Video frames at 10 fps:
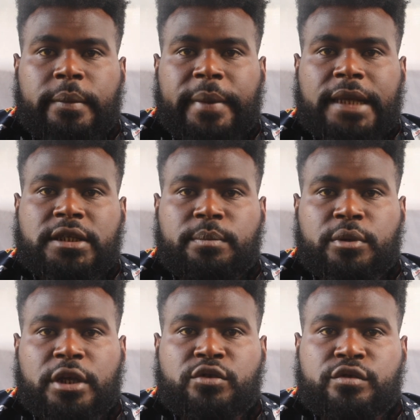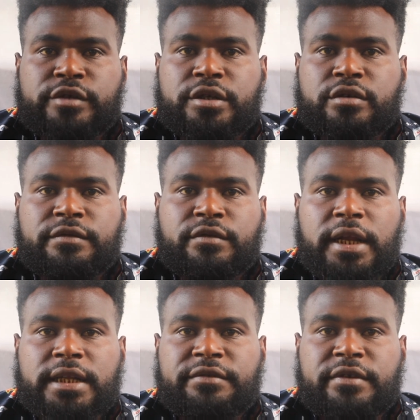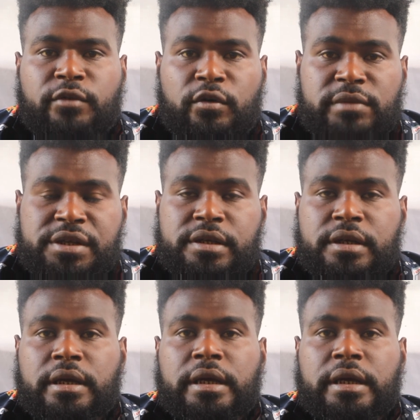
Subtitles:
manage the potential risks of collective involvements